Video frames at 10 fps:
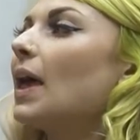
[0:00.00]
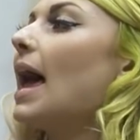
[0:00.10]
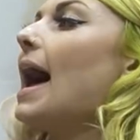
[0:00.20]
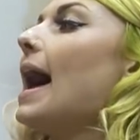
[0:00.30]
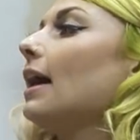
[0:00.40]

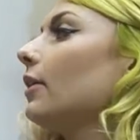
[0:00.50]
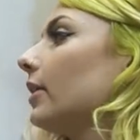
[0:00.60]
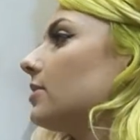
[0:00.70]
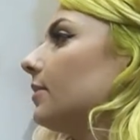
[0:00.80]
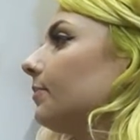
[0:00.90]
I think the
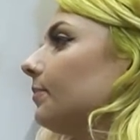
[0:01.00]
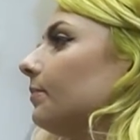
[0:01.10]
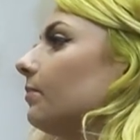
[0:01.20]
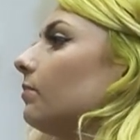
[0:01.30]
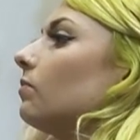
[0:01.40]
whole top
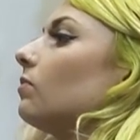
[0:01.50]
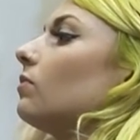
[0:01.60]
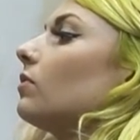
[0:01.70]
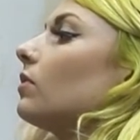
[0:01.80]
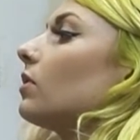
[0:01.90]
comes off,
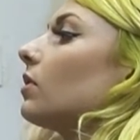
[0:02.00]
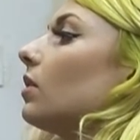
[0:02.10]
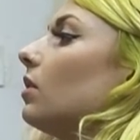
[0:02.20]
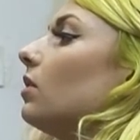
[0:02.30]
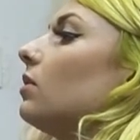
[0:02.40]

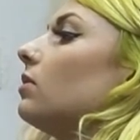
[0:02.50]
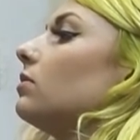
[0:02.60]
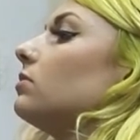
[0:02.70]
if I'm not